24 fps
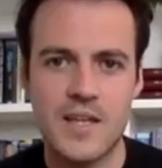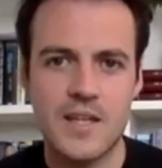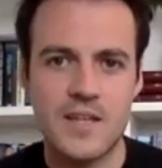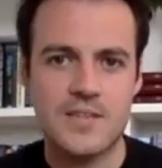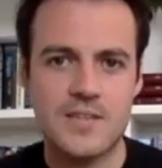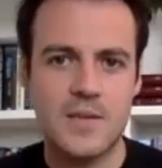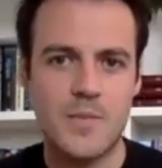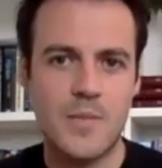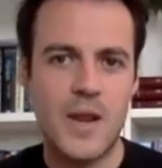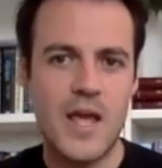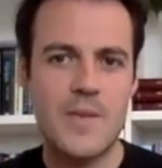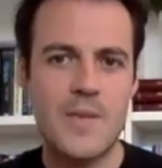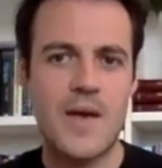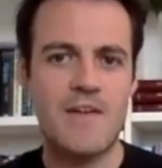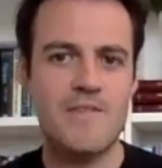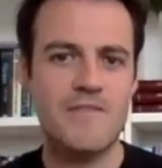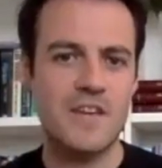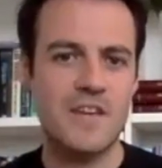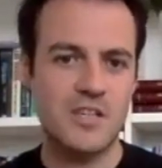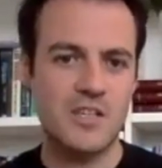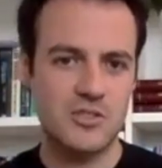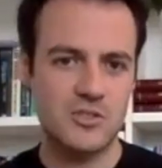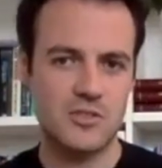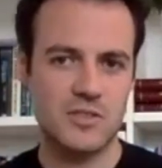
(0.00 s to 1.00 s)
it's a play about a
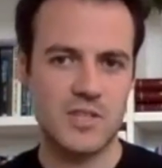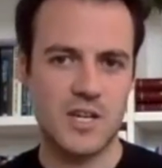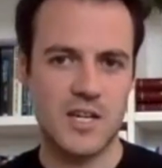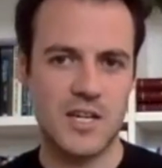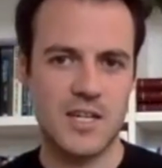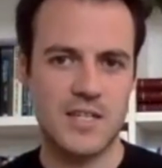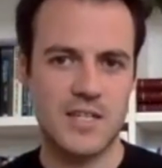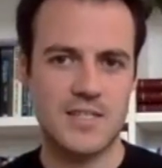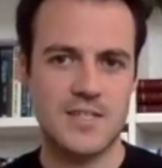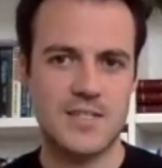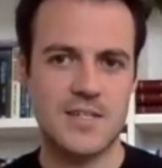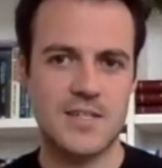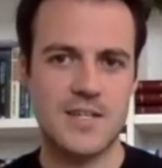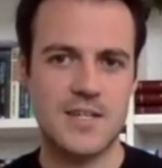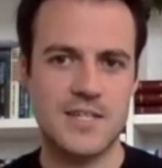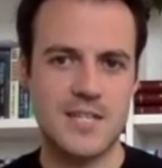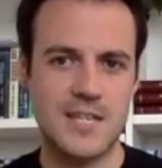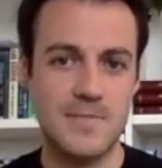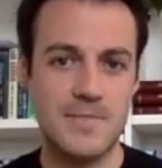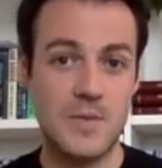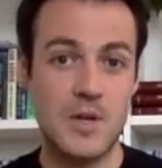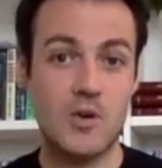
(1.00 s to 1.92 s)
fictional dining society